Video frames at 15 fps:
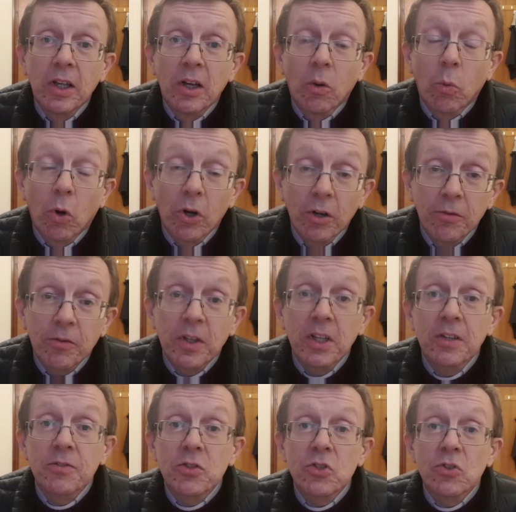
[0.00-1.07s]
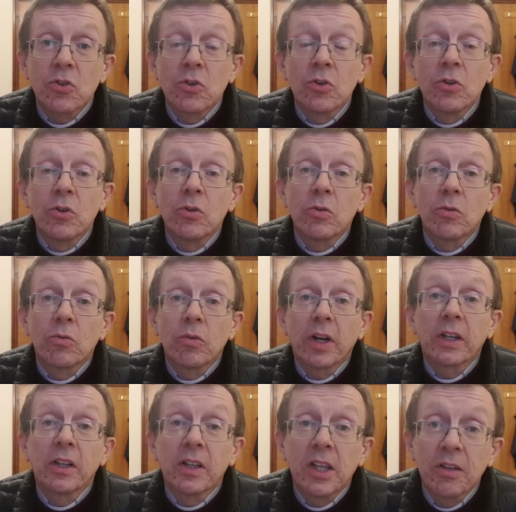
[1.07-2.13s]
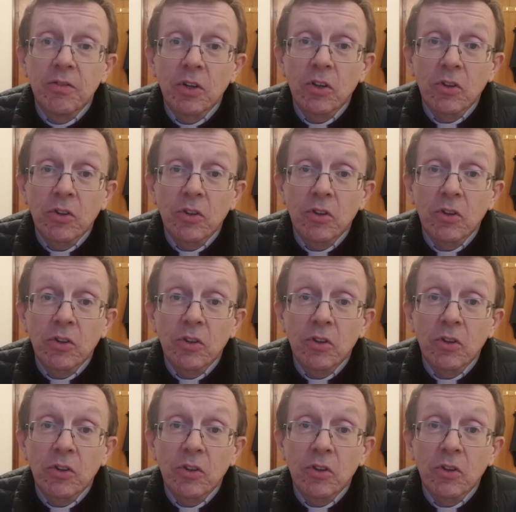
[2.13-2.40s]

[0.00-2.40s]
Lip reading: one-off gifts, through regular giving,